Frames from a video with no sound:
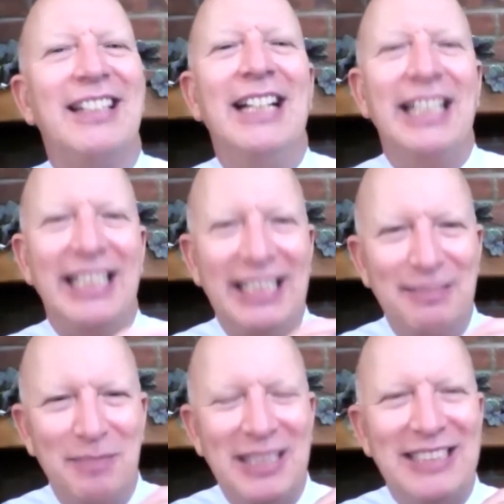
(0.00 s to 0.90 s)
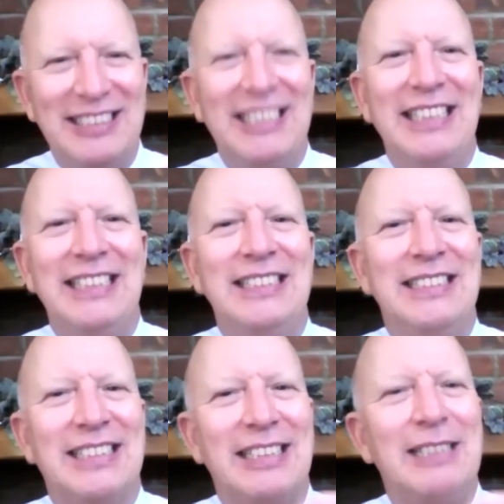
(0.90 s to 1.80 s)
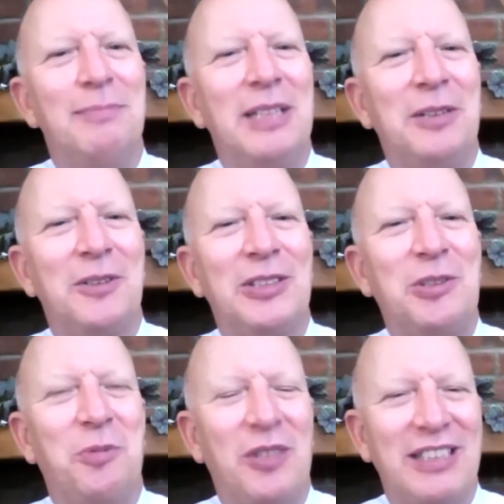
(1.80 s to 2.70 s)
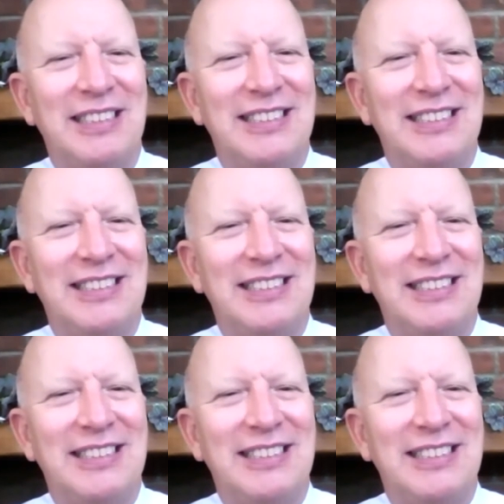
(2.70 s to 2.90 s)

in my teens and in my early 20s,